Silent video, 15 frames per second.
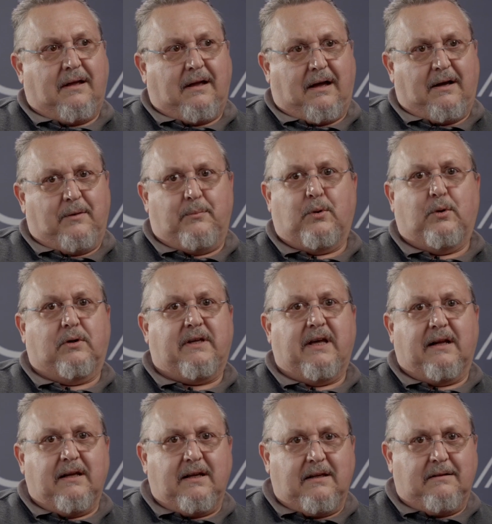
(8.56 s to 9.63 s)
I'm Paul
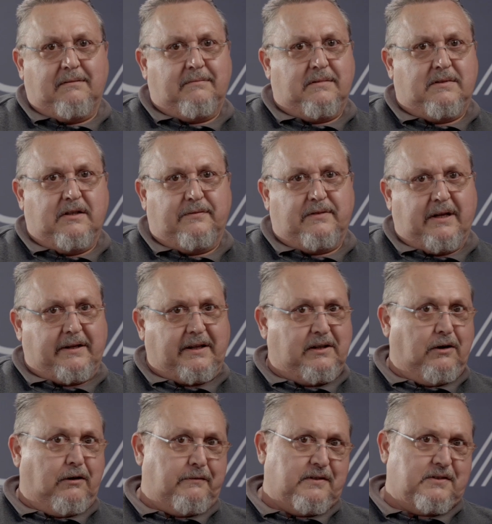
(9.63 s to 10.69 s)
Kelly, Chief Technical
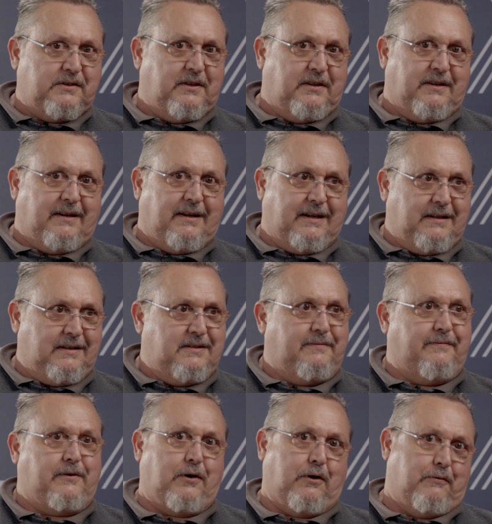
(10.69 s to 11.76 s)
Officer and
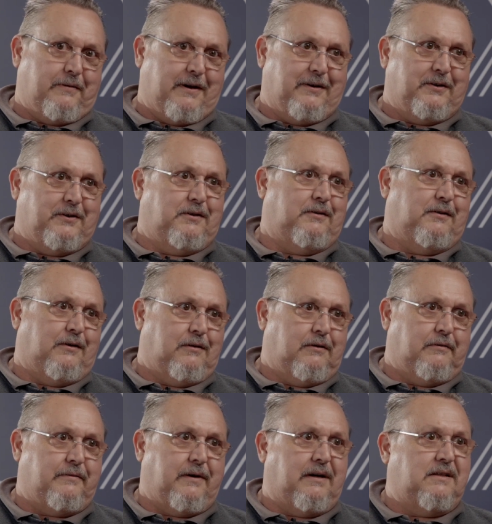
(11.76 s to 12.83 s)
co-founder
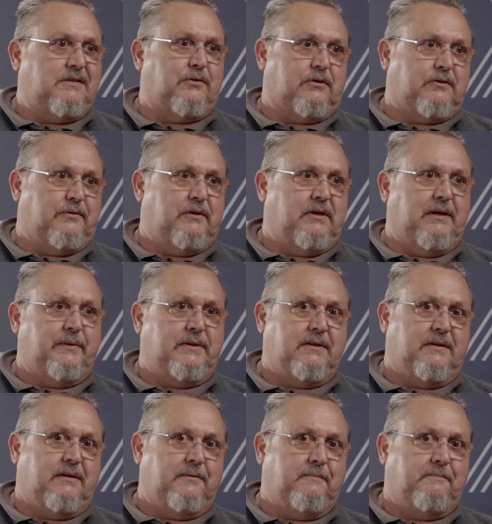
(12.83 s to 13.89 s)
of ICEOxford Limited.